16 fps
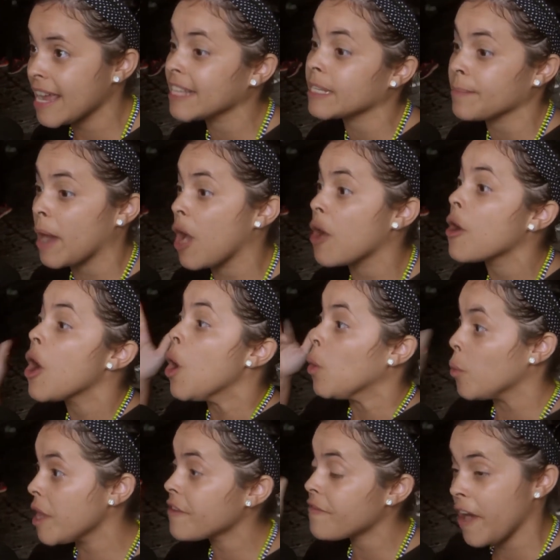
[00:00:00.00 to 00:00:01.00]
it's about
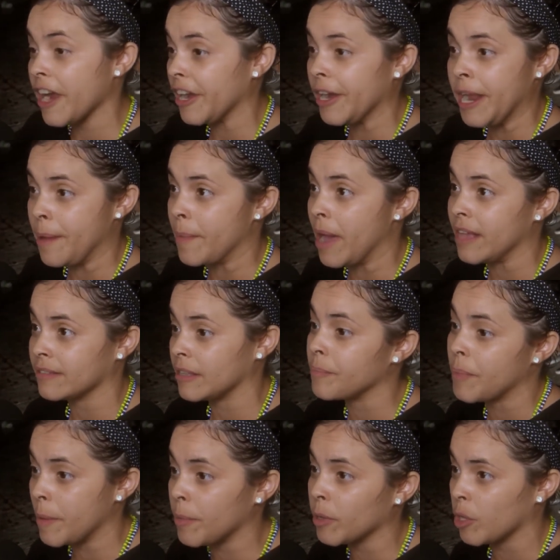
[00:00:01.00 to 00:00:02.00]
we fire him as the
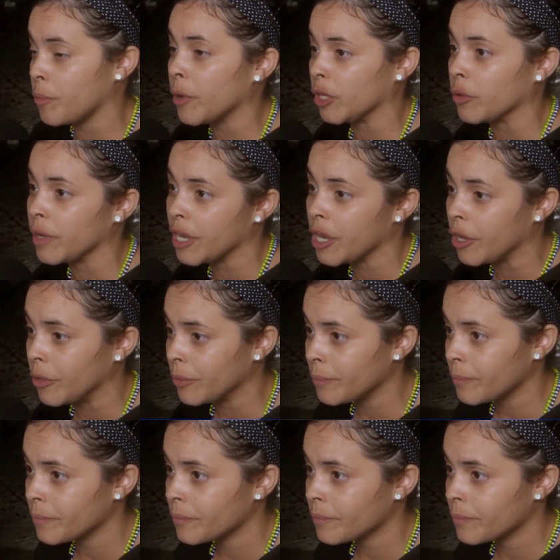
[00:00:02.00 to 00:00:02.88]
people of Puerto Rico. Now,